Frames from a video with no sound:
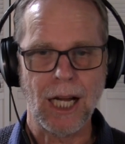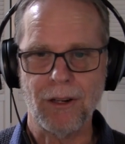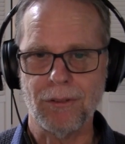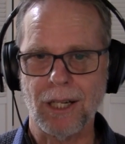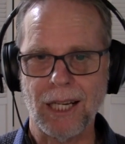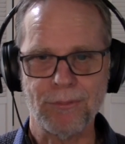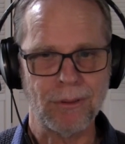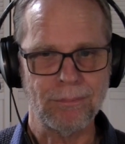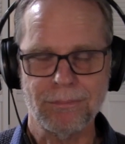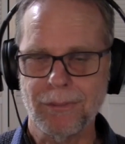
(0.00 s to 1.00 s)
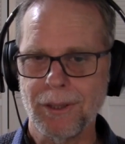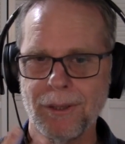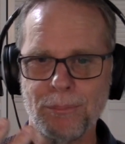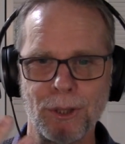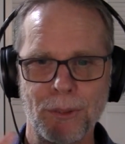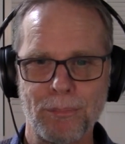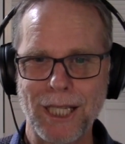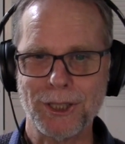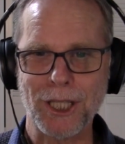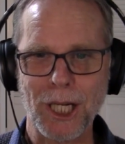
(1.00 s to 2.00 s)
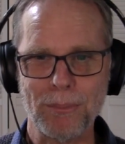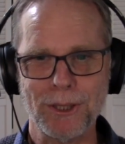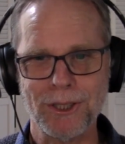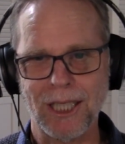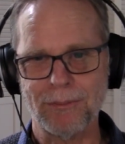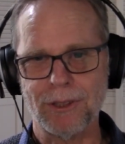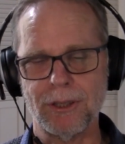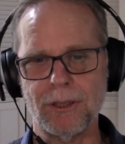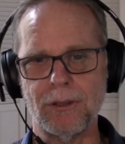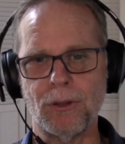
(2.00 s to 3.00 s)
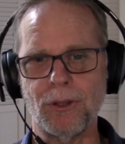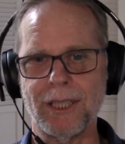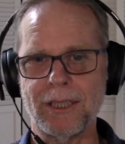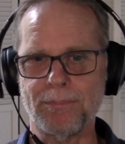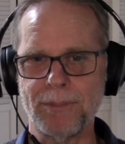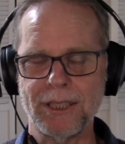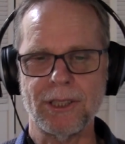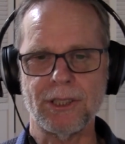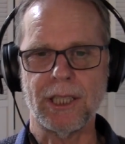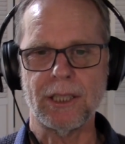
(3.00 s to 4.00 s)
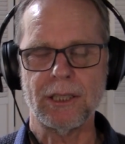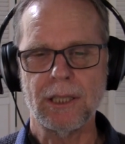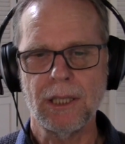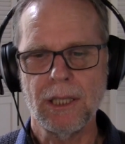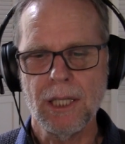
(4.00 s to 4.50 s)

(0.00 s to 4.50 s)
I have to put in BAS statements. I have to do all these business things.